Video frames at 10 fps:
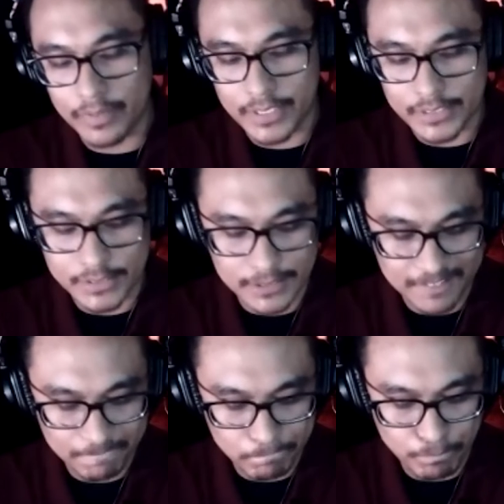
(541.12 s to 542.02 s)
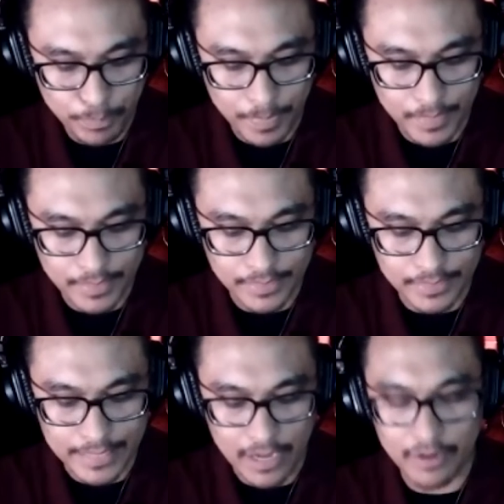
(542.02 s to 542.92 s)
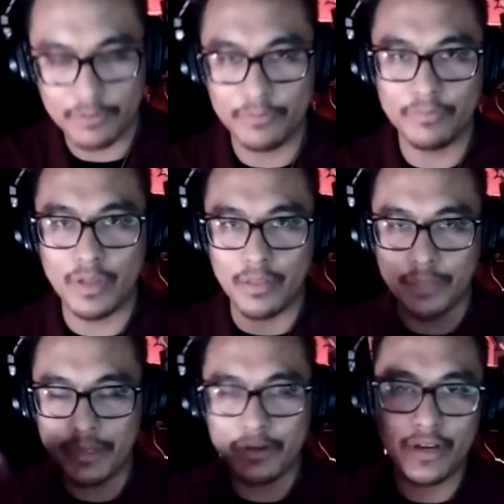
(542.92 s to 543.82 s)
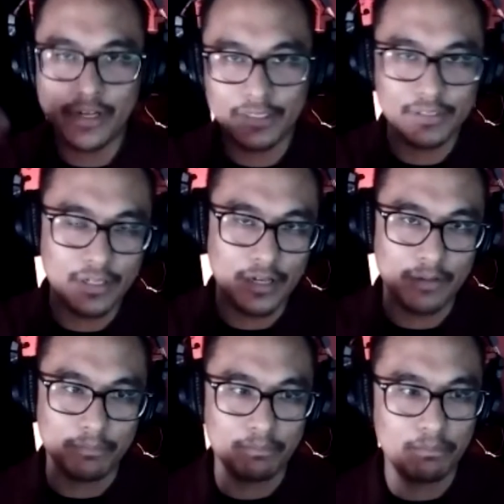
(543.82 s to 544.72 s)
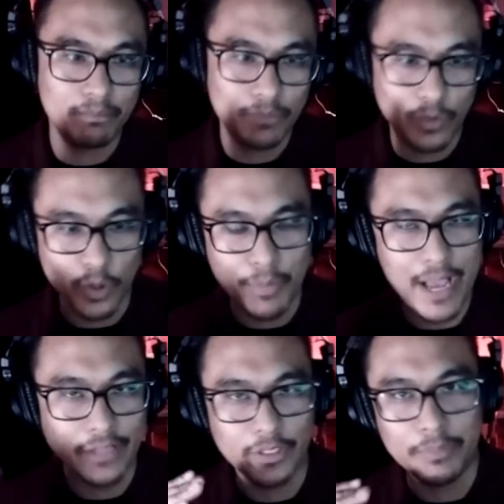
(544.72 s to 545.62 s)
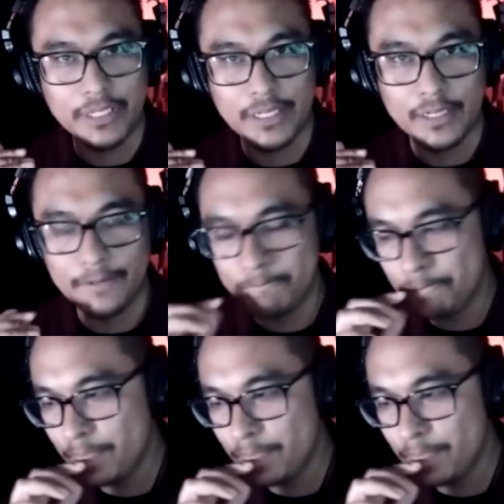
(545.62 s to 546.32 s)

was, now let me go ahead and go back a little bit here.